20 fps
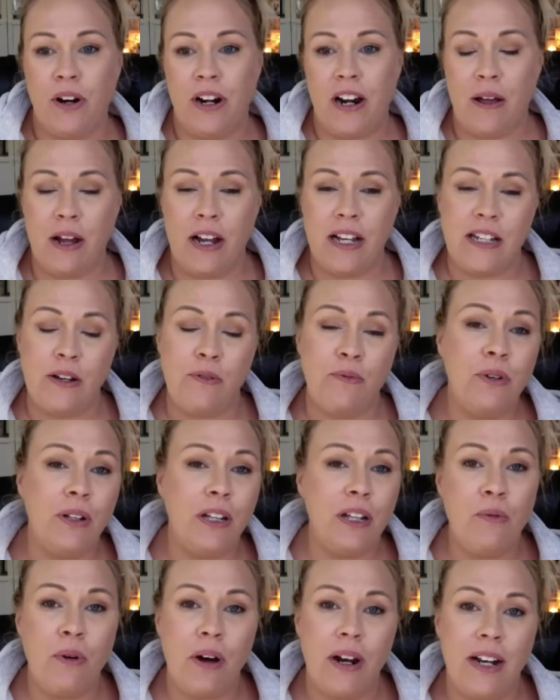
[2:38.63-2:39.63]
and I because I
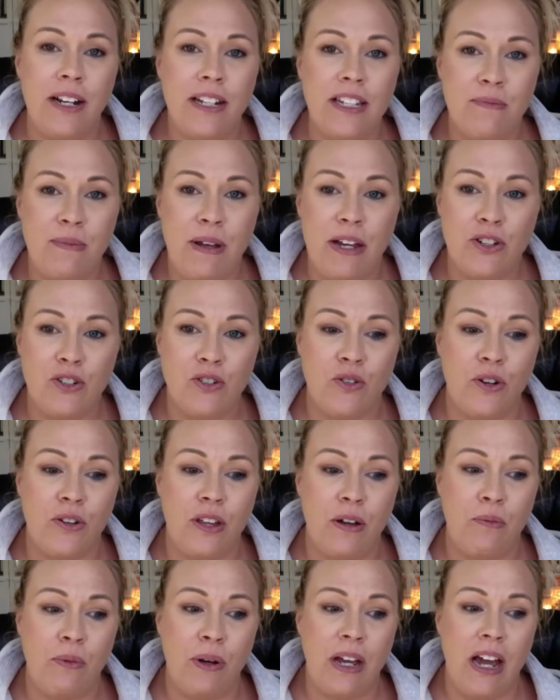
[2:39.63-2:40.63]
really wanted to make sure
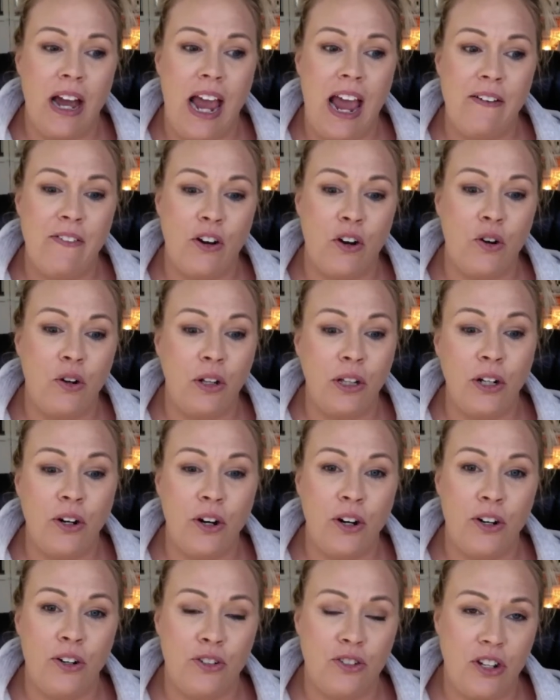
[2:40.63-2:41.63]
that we have a clear
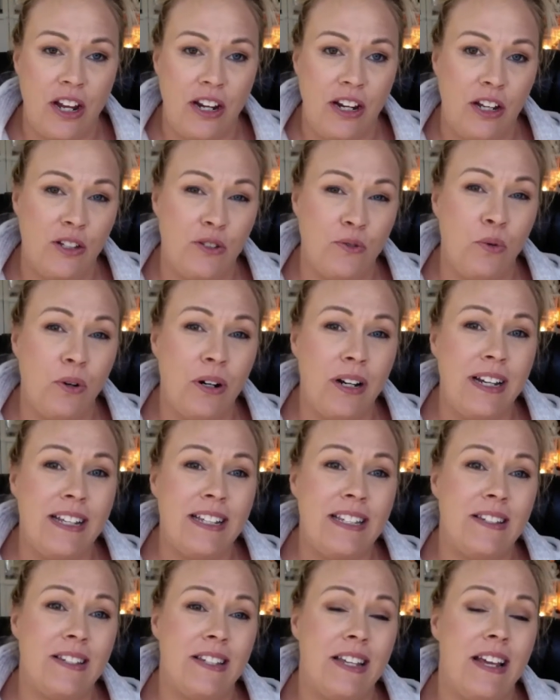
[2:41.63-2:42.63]
understanding as what it
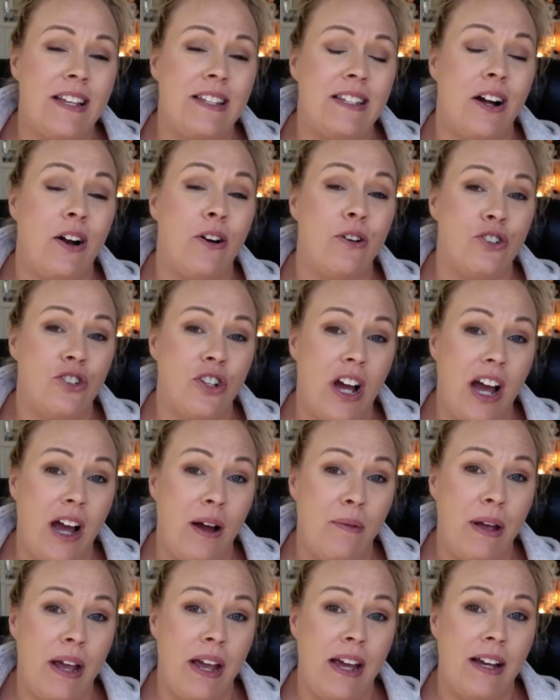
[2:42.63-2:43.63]
is is our
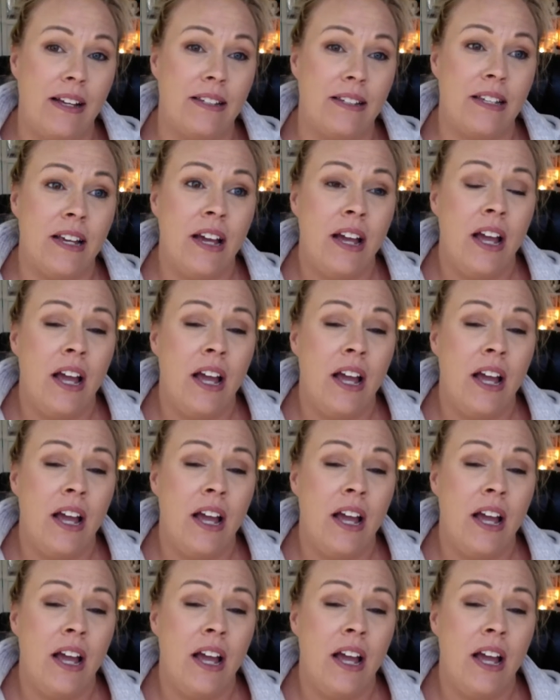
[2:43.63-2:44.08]
job as